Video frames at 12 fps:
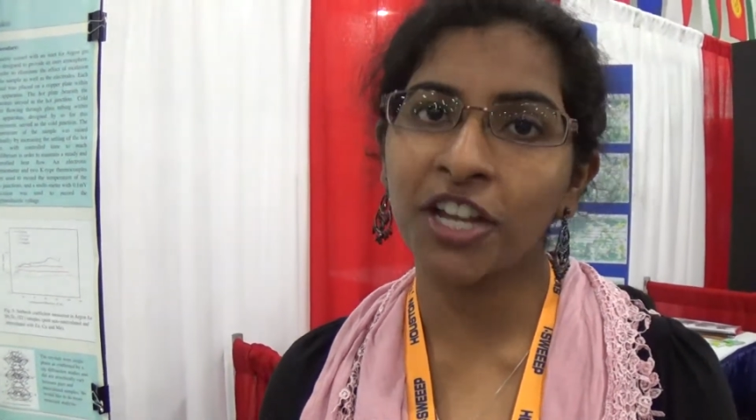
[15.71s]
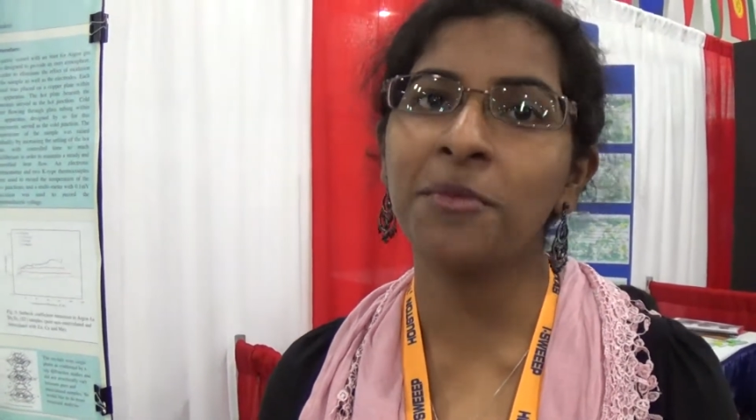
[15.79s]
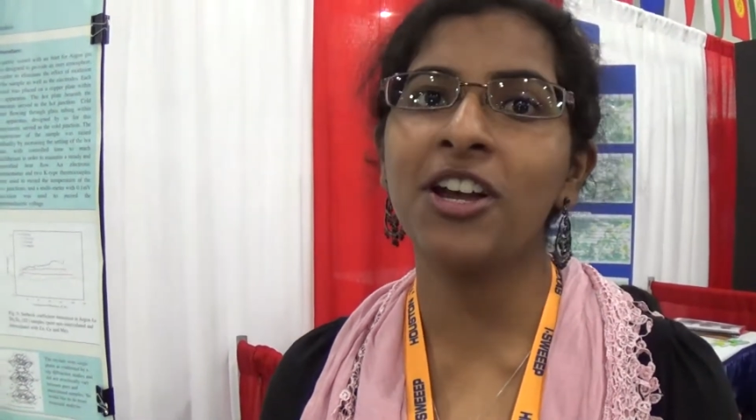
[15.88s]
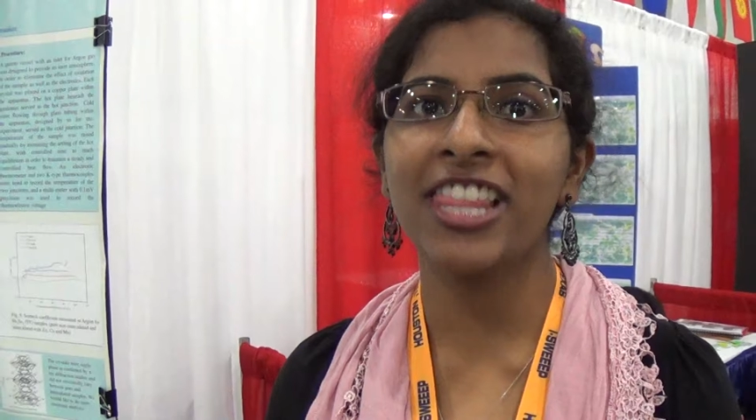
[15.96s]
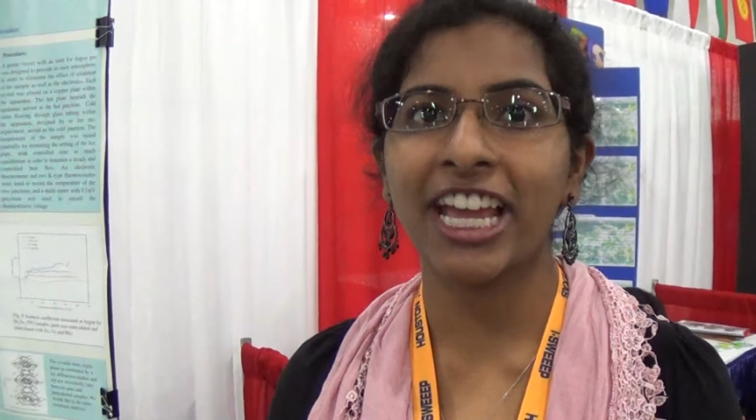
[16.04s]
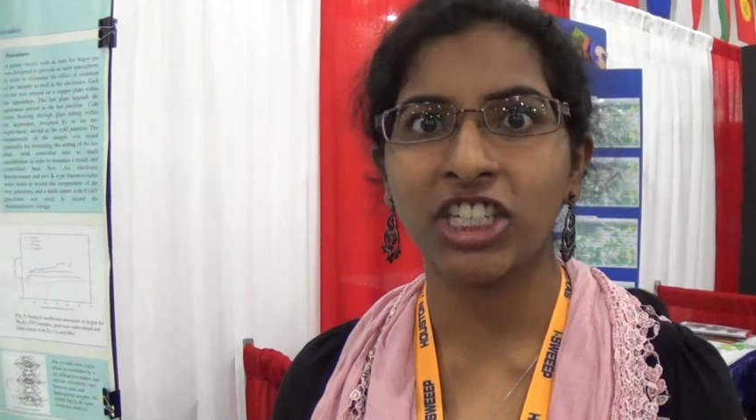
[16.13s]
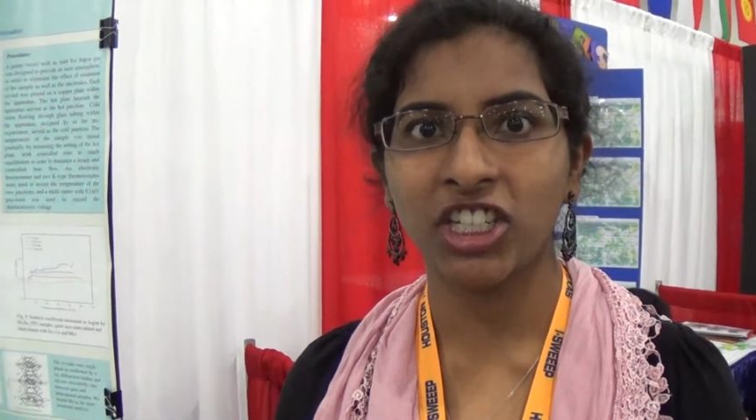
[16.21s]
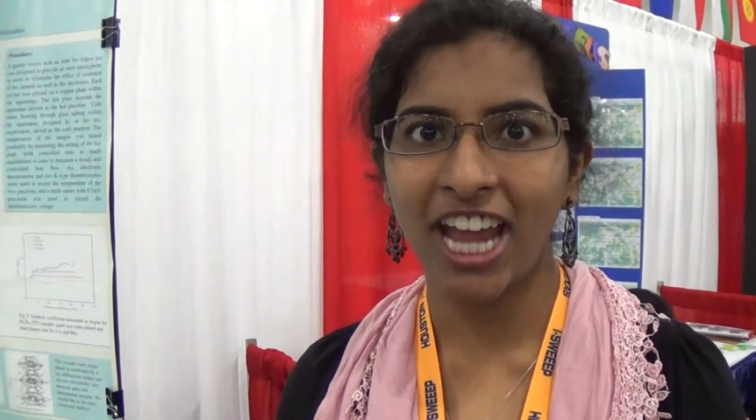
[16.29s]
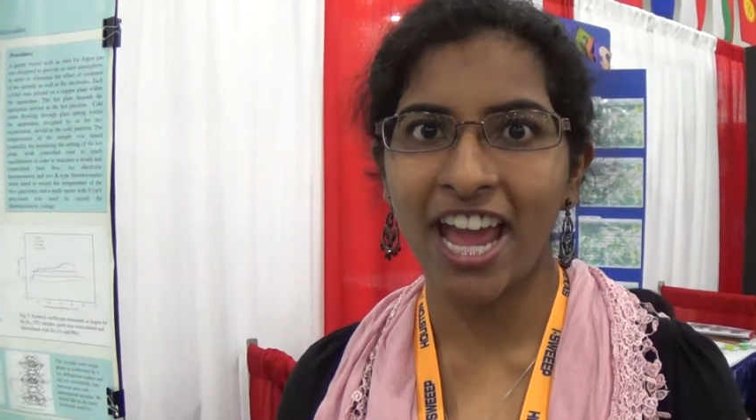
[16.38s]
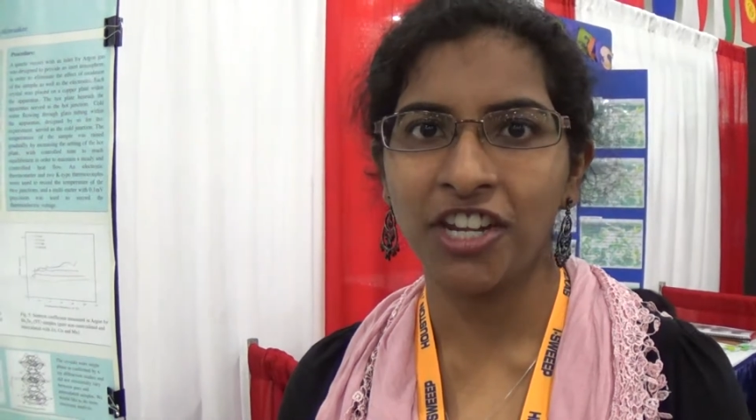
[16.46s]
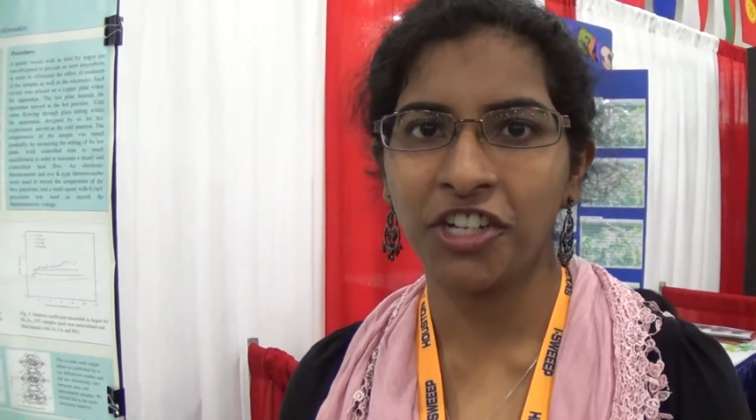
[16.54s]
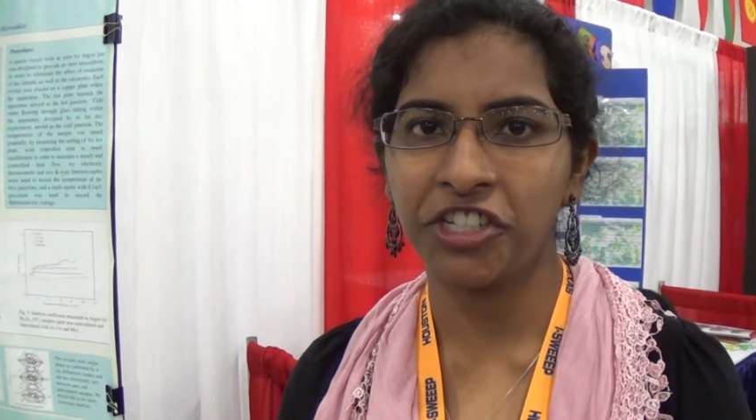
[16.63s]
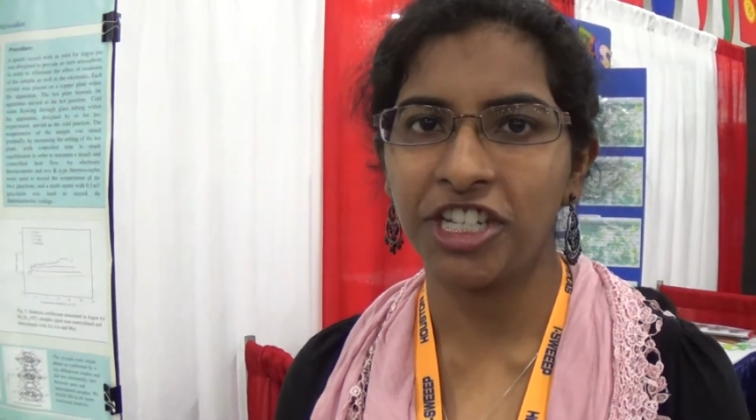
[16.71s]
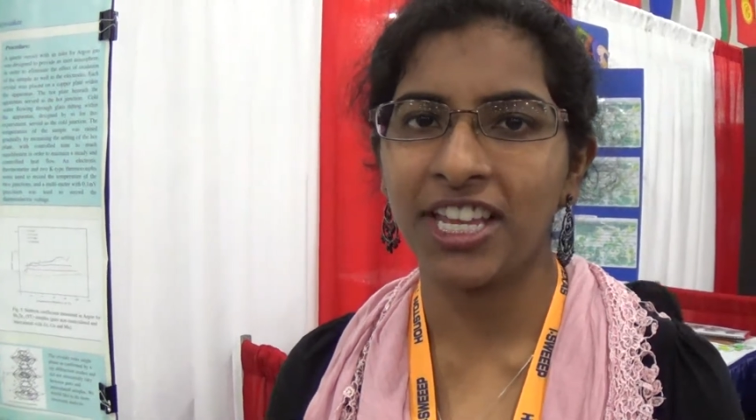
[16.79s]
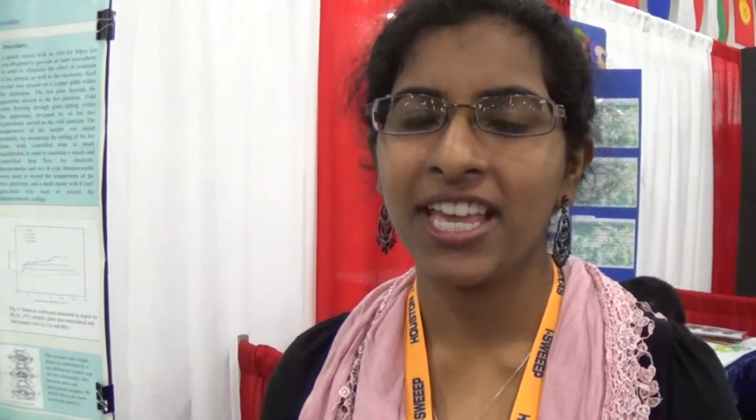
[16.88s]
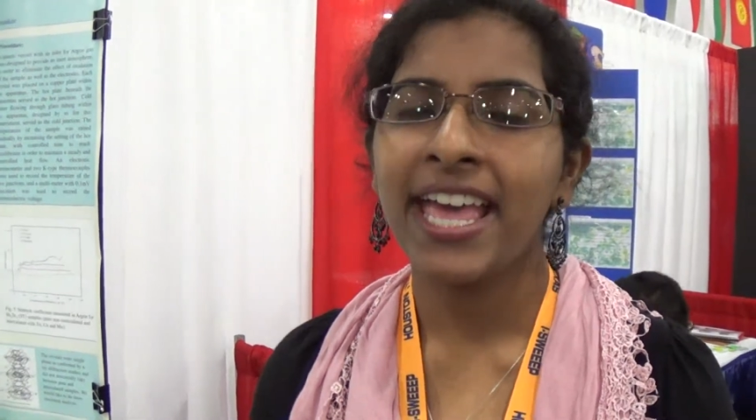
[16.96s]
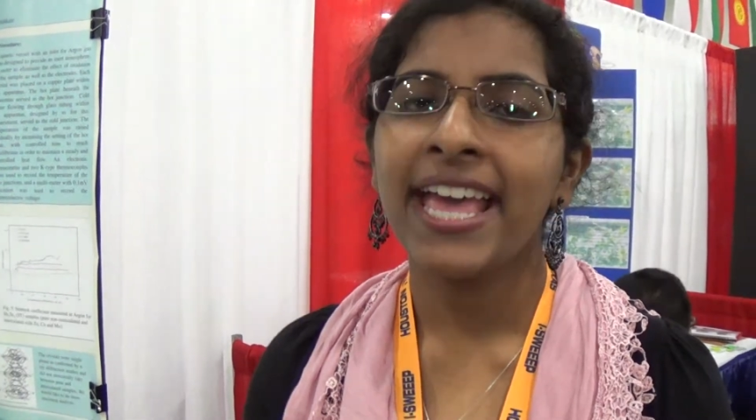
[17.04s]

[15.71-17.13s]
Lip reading: thermoelectric energy.